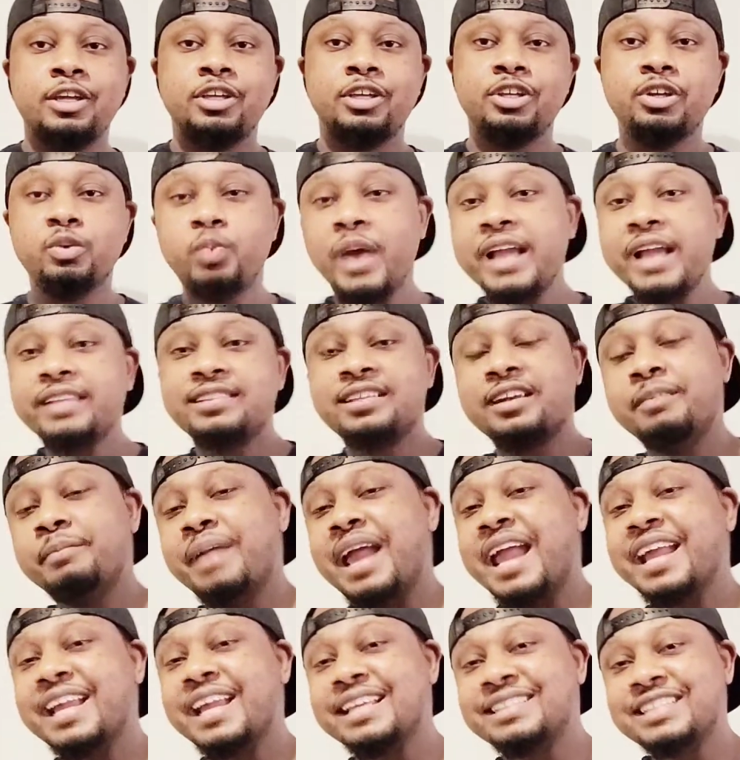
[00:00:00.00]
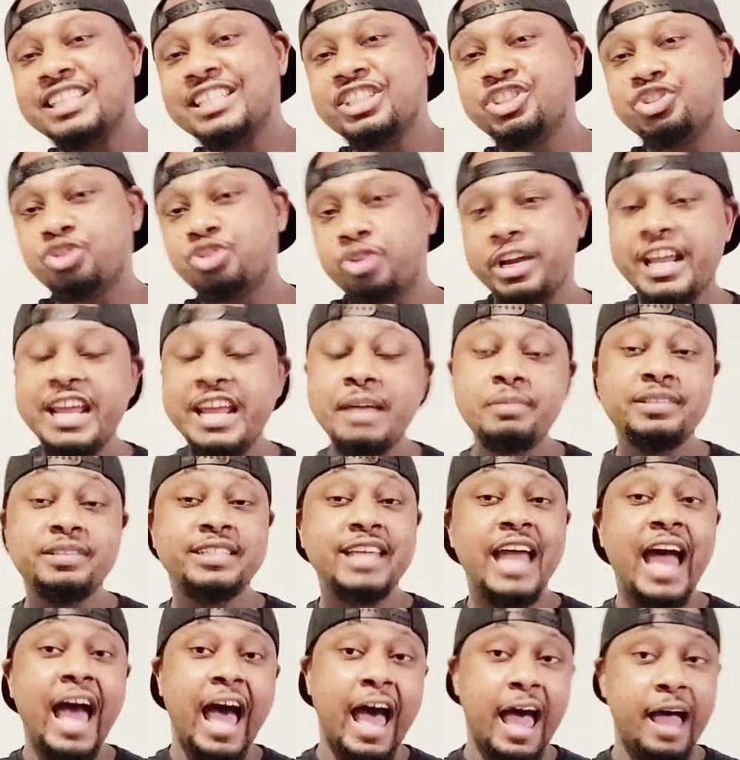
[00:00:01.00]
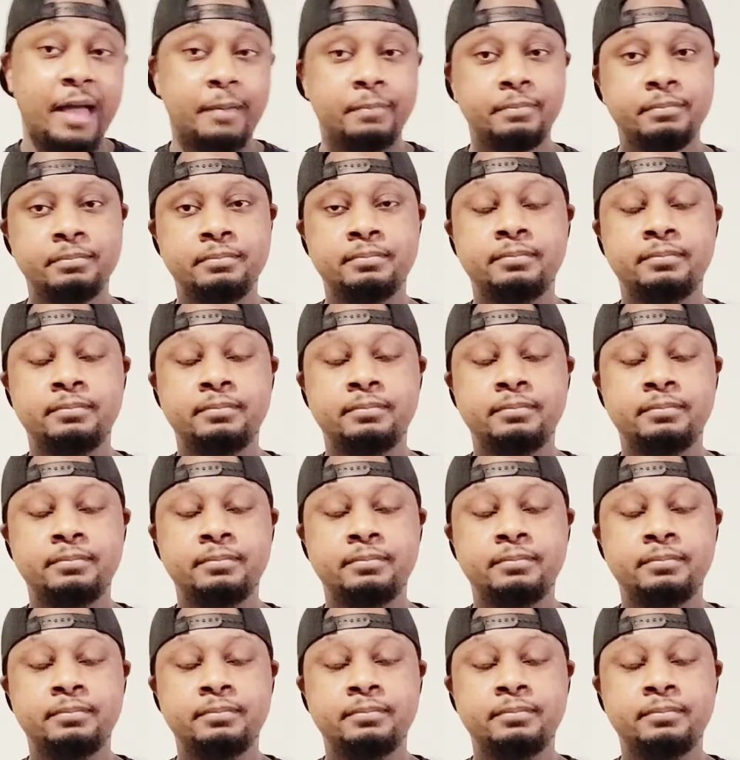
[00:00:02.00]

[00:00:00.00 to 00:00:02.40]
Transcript: you wait till the man gets his dream job.